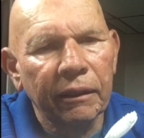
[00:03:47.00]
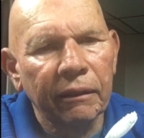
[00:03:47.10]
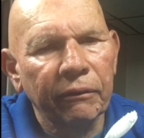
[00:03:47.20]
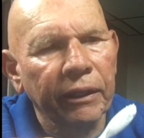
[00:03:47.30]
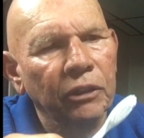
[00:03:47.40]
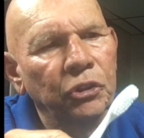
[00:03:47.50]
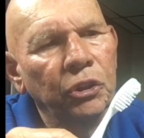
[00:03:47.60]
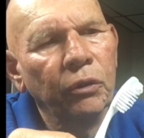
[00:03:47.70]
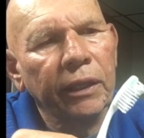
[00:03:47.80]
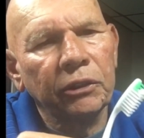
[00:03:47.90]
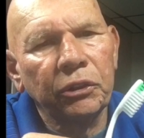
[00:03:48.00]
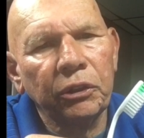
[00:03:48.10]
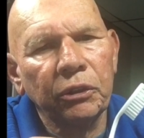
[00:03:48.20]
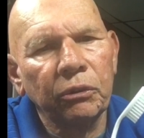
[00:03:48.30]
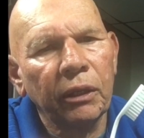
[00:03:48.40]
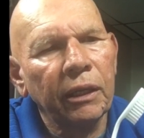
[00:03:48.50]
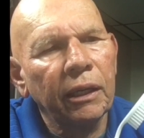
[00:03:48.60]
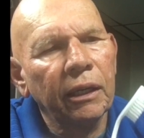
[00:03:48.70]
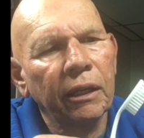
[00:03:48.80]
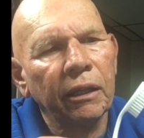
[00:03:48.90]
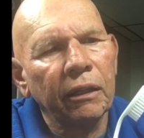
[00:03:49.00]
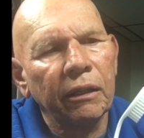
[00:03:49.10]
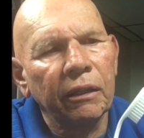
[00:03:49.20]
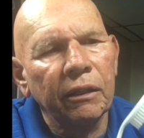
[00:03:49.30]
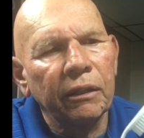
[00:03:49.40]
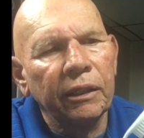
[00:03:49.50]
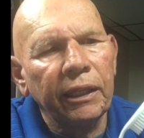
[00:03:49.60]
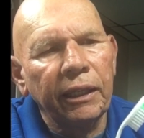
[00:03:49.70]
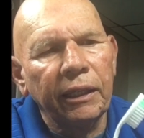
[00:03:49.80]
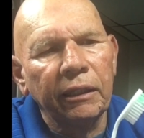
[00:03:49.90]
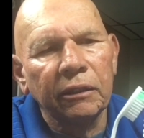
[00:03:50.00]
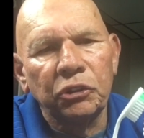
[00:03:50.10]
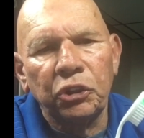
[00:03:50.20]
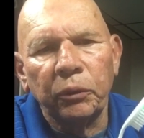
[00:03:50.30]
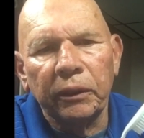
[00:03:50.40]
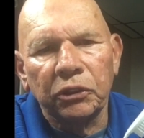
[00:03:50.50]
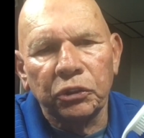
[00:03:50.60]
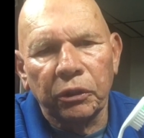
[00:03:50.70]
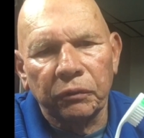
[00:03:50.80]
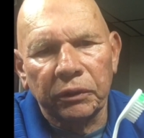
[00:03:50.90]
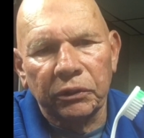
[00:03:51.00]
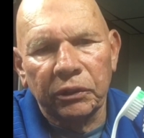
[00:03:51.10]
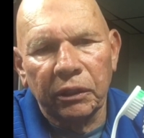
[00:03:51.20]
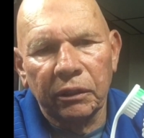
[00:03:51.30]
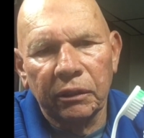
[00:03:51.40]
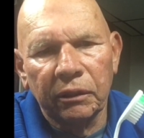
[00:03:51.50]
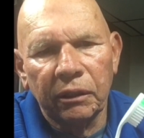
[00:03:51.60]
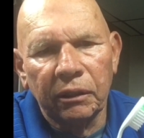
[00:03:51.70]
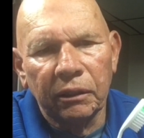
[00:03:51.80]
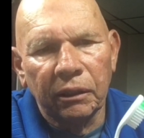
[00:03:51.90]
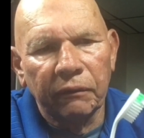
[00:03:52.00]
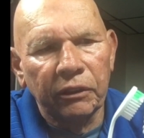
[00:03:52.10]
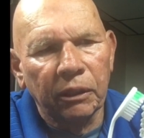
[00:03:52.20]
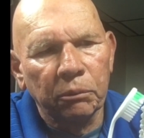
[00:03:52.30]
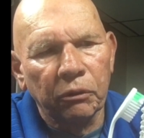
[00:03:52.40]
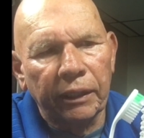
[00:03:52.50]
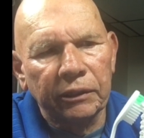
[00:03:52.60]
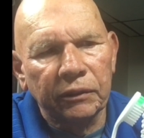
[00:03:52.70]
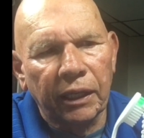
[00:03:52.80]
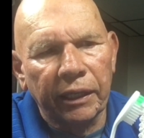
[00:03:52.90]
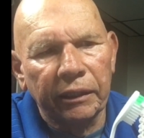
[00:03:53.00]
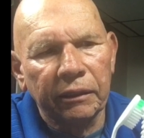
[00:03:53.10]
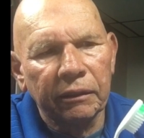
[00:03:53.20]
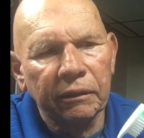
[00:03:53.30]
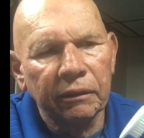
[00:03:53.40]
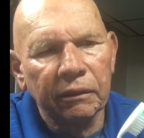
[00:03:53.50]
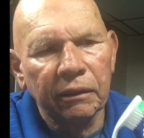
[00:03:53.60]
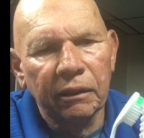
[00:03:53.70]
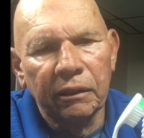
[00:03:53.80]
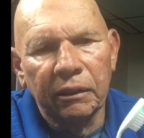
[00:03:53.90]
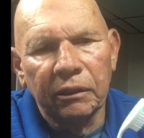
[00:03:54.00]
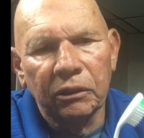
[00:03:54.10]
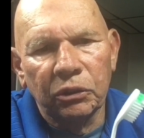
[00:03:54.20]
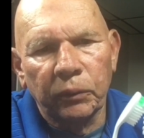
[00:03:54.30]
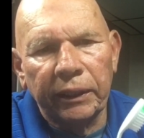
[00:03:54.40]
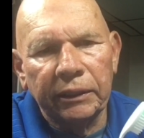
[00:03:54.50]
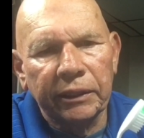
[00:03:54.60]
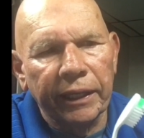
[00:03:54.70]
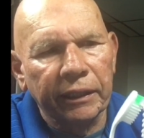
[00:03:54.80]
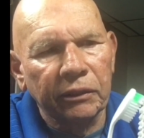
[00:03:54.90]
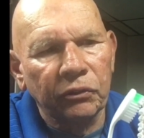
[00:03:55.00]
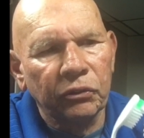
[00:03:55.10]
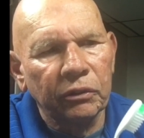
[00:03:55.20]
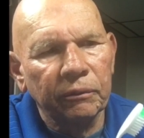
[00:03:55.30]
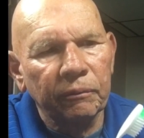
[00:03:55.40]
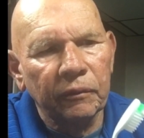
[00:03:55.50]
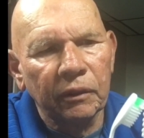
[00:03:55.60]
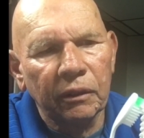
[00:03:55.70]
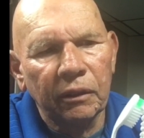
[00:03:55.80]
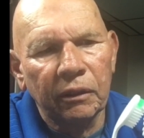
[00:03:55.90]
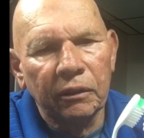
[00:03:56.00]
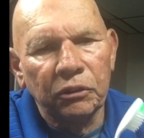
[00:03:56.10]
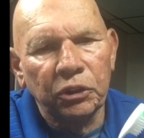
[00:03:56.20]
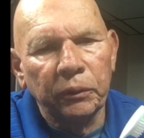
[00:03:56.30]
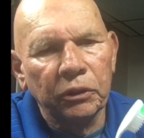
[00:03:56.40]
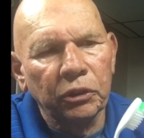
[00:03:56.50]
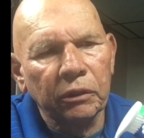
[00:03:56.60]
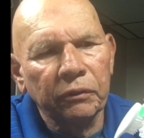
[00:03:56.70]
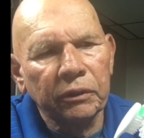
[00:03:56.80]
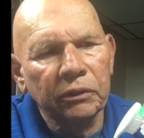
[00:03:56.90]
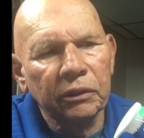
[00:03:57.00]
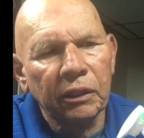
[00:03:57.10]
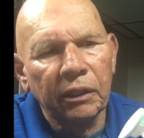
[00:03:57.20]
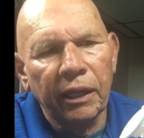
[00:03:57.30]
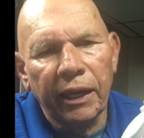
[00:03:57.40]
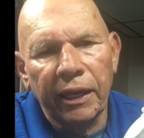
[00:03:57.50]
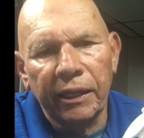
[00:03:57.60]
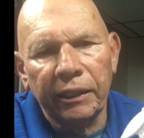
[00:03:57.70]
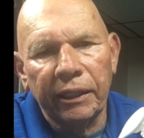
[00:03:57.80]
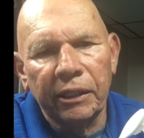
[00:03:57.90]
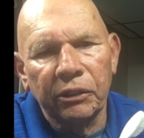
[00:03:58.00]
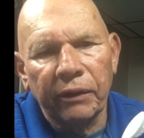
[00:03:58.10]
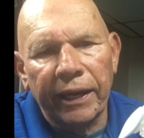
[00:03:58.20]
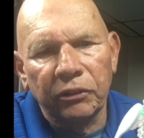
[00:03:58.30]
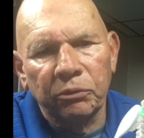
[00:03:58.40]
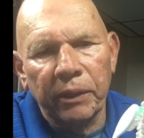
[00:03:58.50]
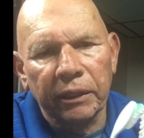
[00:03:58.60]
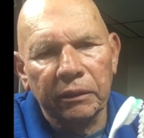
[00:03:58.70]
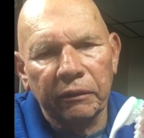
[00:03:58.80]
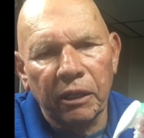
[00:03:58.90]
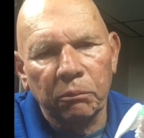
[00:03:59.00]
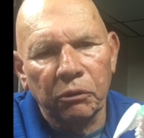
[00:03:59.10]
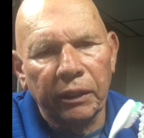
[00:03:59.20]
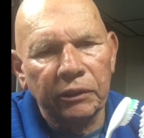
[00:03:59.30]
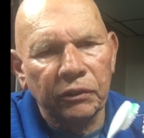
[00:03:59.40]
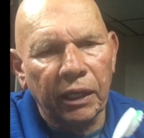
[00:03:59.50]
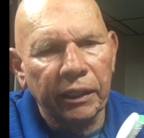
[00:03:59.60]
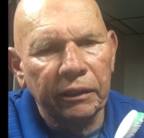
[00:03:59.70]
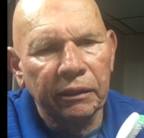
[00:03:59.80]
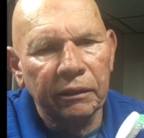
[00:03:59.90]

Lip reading: if I can show that to you, the chewing surface of the upper right side. 20 seconds. Chewing surface and the inner aspect of the upper right side.